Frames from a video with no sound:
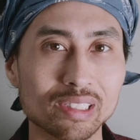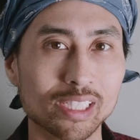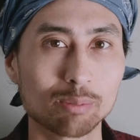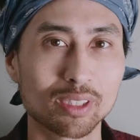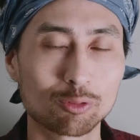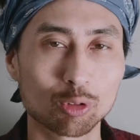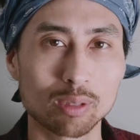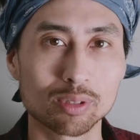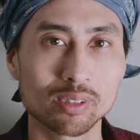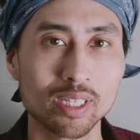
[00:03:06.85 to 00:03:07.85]
a little bit of
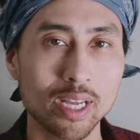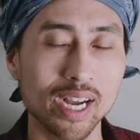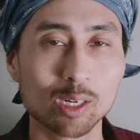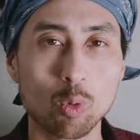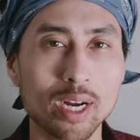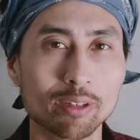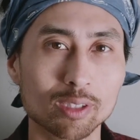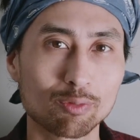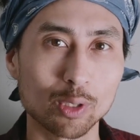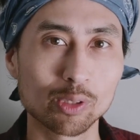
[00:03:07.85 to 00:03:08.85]
trouble
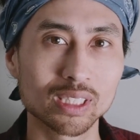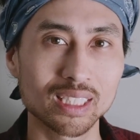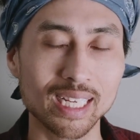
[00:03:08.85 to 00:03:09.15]
acquiring focus